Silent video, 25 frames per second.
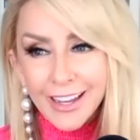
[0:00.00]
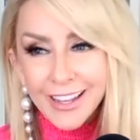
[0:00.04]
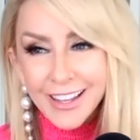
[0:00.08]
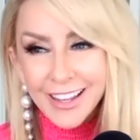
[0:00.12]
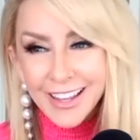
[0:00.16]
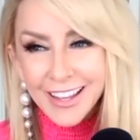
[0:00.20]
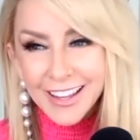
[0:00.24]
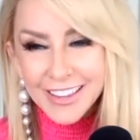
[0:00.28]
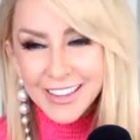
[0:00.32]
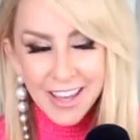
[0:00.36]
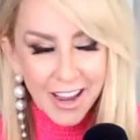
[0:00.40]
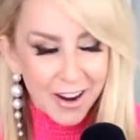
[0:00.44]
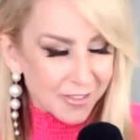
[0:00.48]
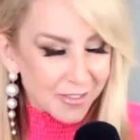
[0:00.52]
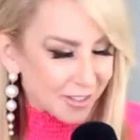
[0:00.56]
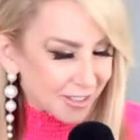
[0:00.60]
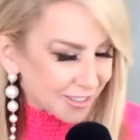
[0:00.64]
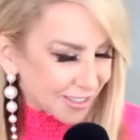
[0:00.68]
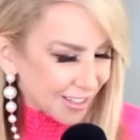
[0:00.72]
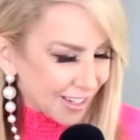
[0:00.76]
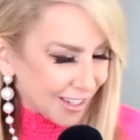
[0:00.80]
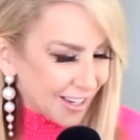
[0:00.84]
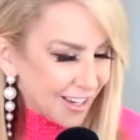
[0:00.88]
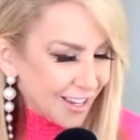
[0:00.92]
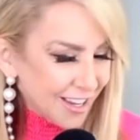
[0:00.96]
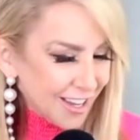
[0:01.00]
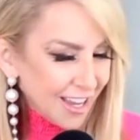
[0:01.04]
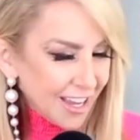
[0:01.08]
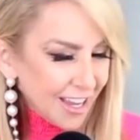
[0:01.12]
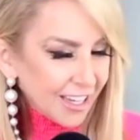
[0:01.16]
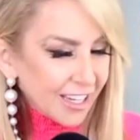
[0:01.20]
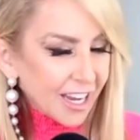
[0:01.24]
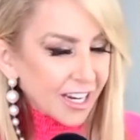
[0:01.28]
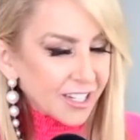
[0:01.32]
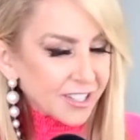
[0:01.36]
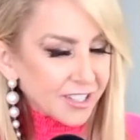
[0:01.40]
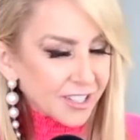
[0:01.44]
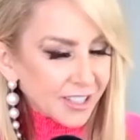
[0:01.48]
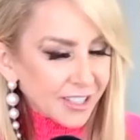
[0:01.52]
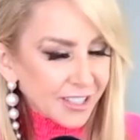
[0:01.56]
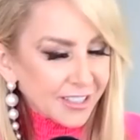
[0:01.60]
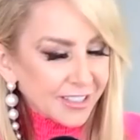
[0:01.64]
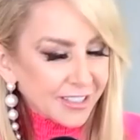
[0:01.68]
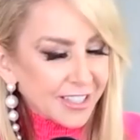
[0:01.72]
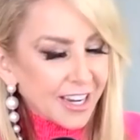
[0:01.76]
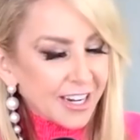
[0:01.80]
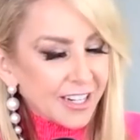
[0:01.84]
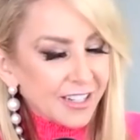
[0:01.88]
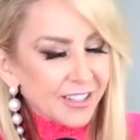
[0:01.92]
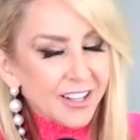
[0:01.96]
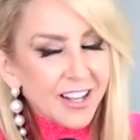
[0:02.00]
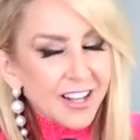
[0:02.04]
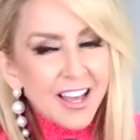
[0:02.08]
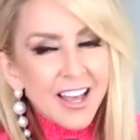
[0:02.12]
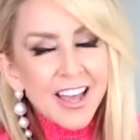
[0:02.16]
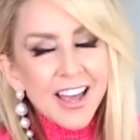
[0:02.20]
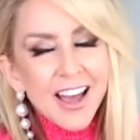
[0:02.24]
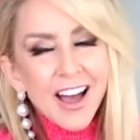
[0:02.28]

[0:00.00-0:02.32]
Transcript: that was a yeah. catchy little title.